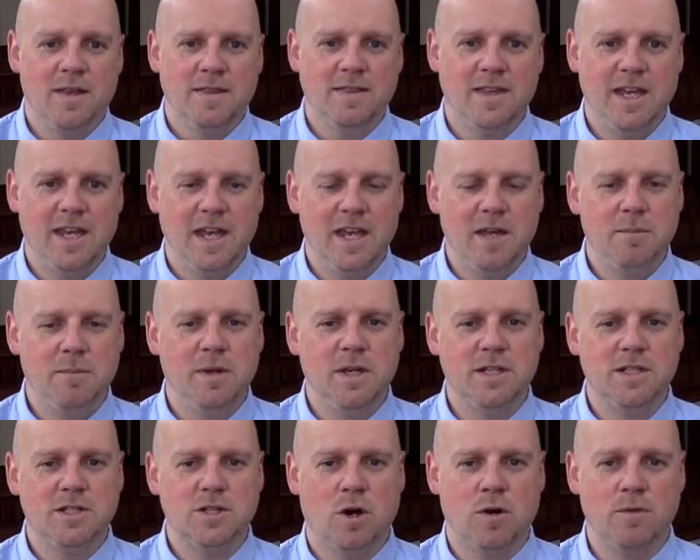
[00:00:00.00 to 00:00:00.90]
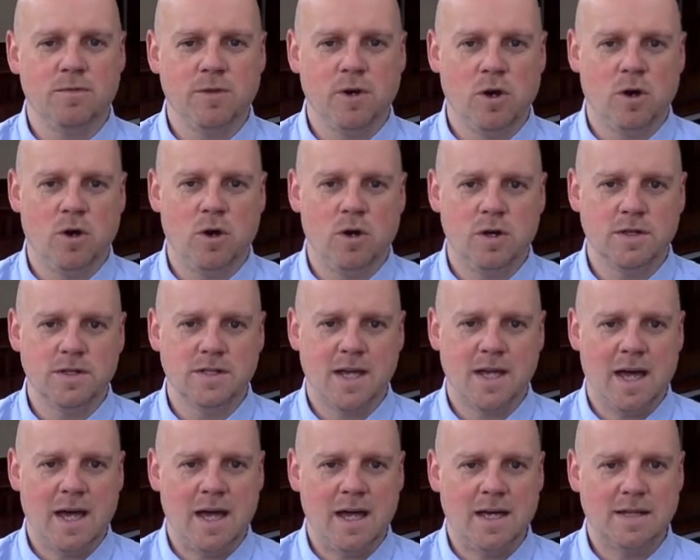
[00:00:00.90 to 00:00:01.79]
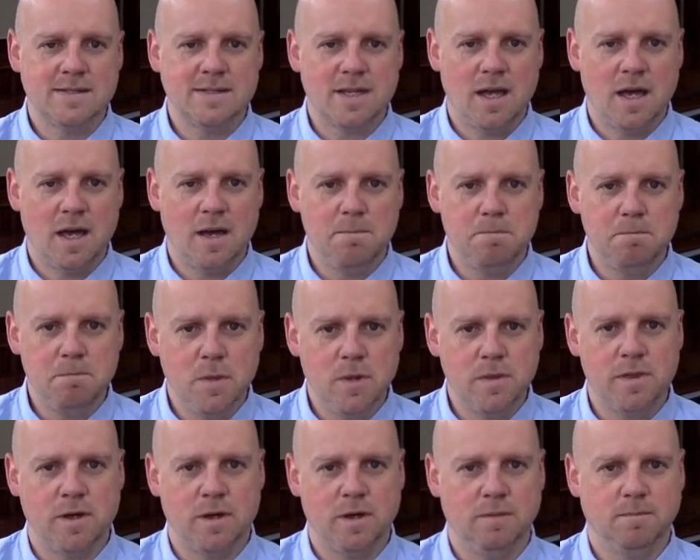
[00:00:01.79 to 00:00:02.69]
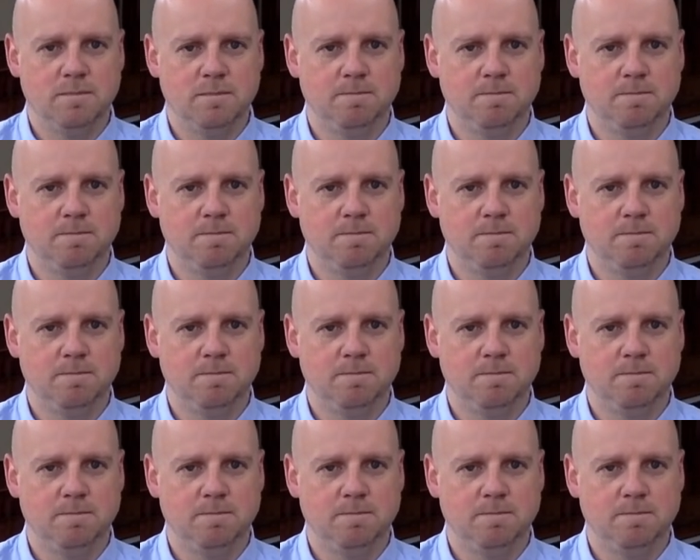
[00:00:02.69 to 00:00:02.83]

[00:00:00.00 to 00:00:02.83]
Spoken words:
the image of God as a mother.